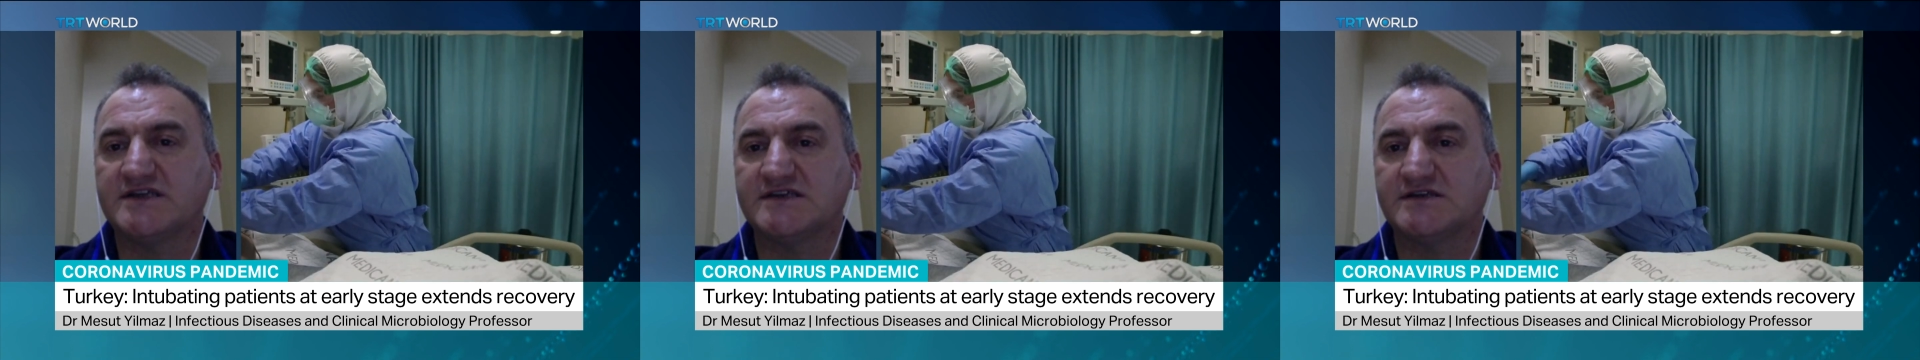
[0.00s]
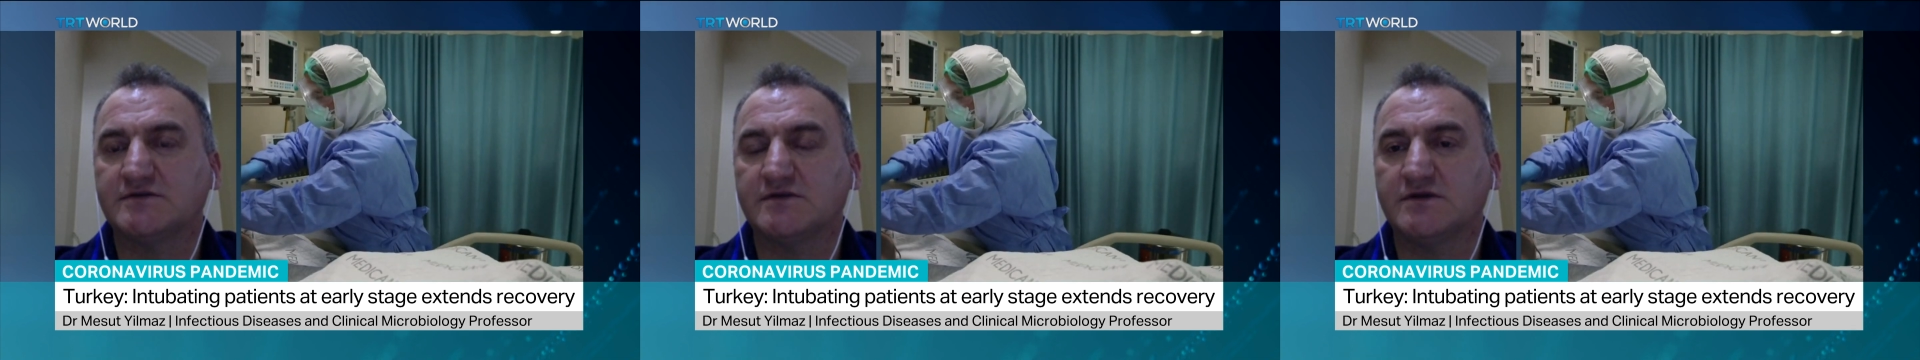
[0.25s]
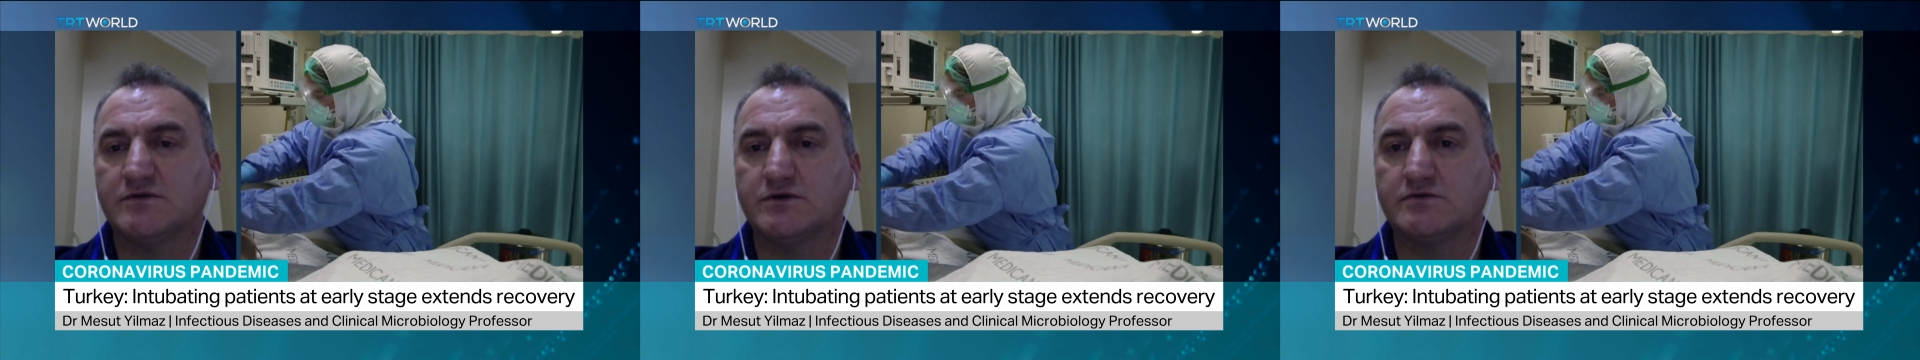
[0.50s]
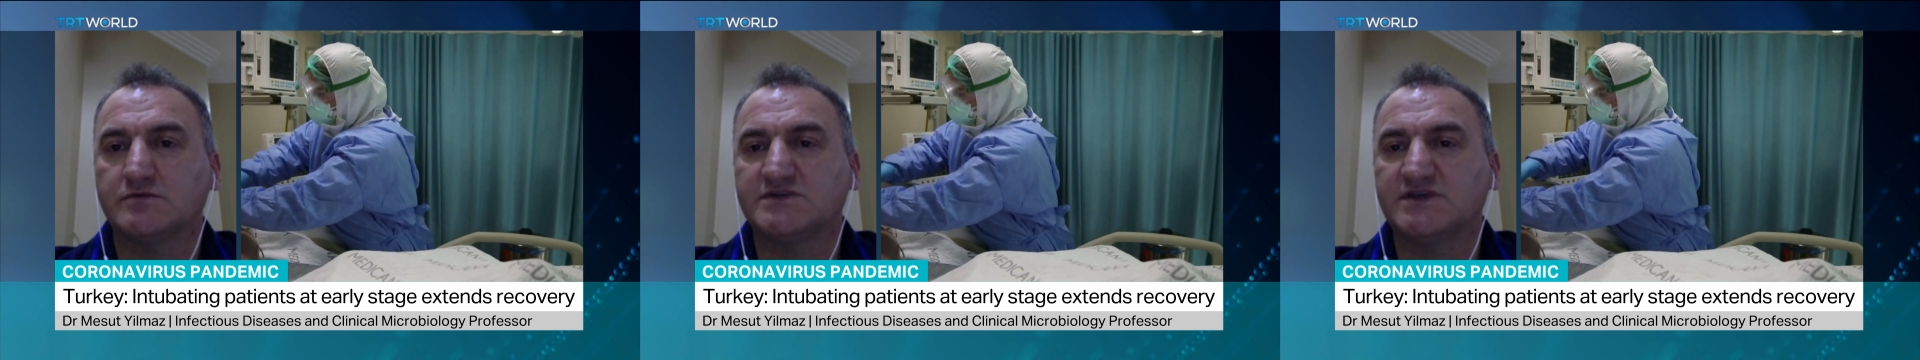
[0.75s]
that there
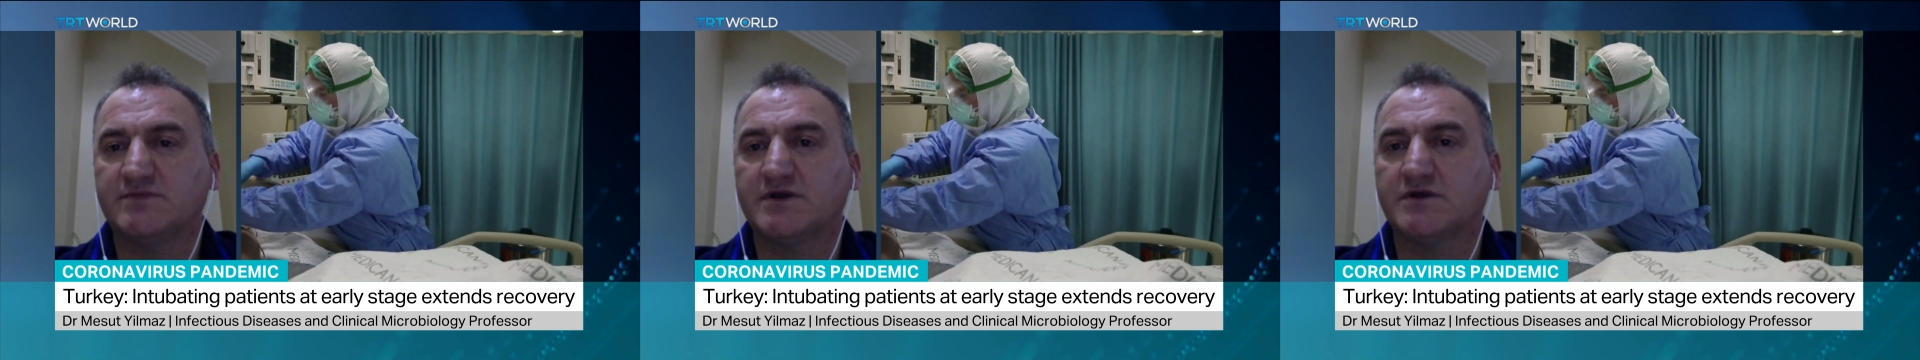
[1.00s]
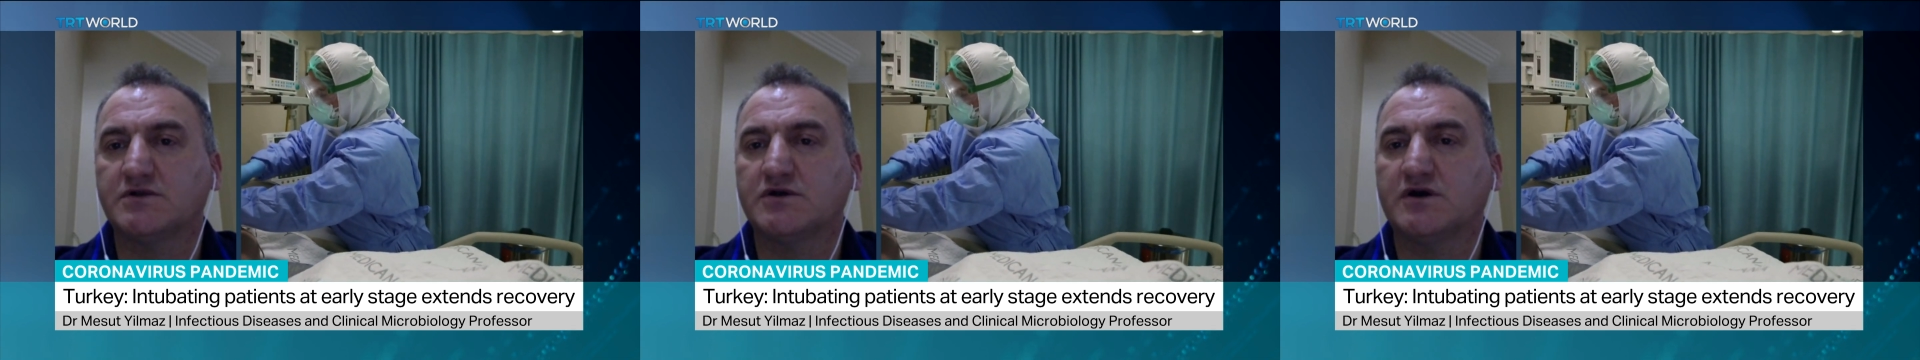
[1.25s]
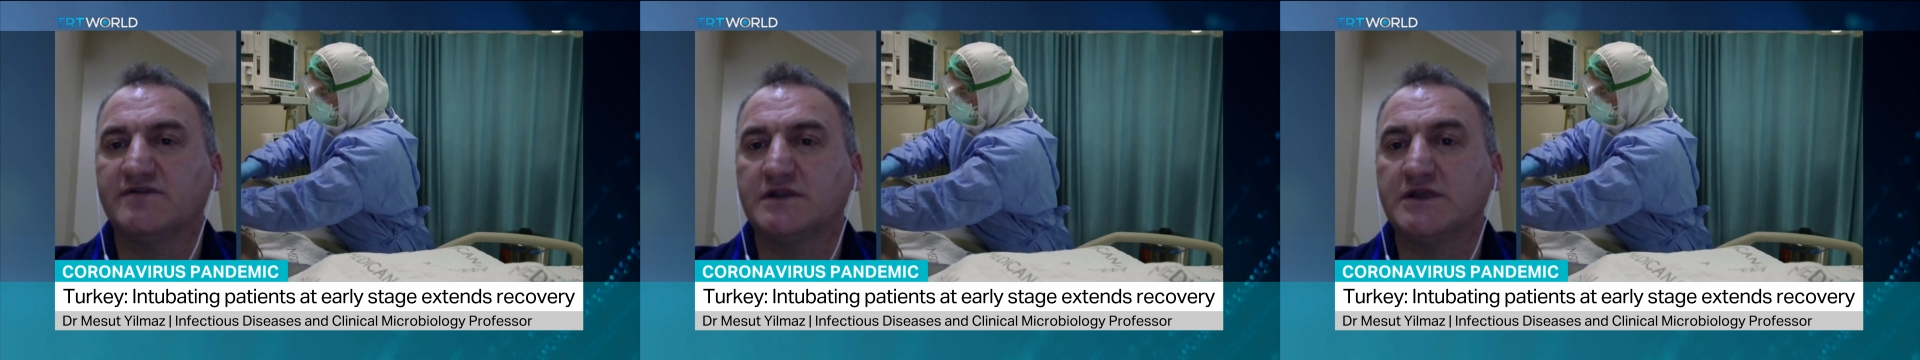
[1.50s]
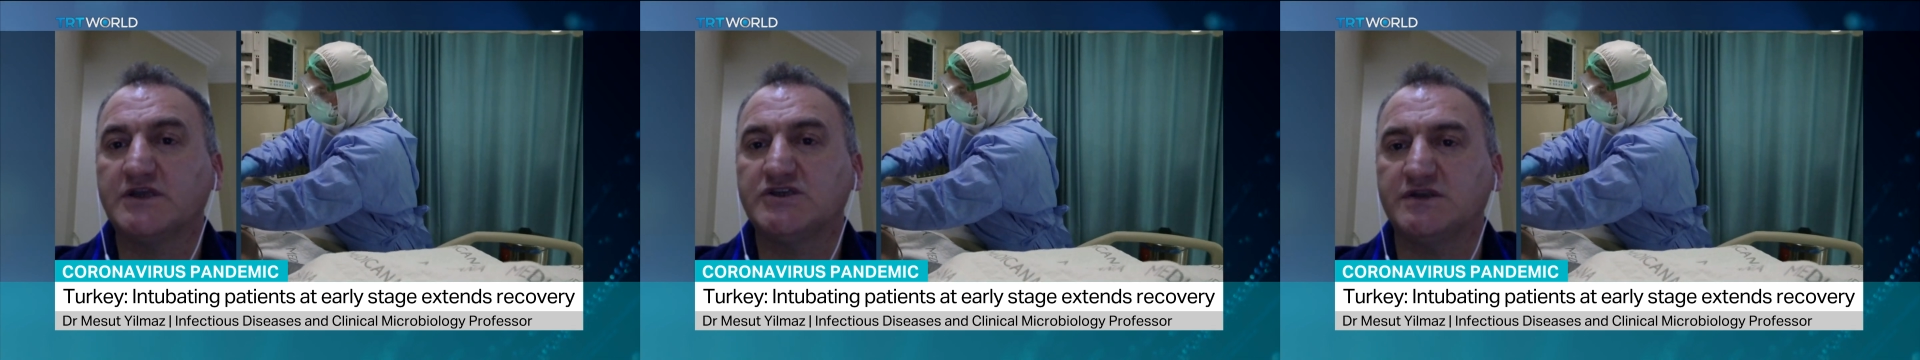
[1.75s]
were typical
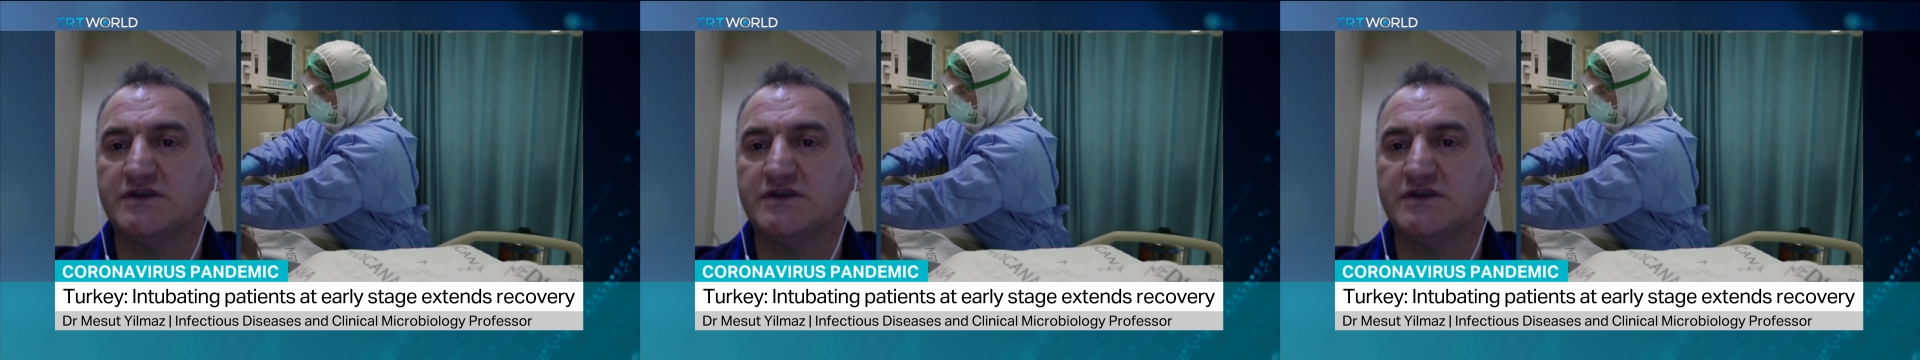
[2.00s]
COVID